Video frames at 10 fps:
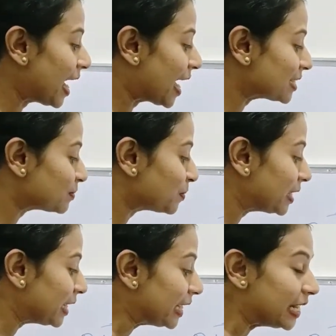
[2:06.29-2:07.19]
has been
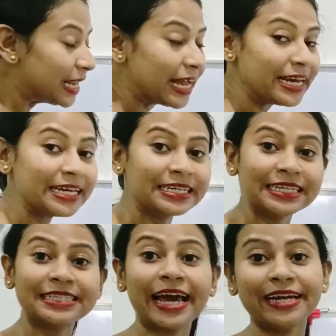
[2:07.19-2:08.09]
illegally
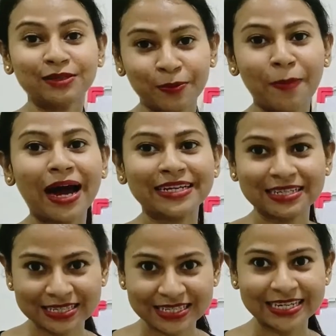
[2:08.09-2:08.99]
detained by
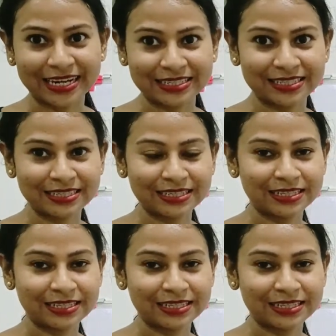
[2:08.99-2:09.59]
the state.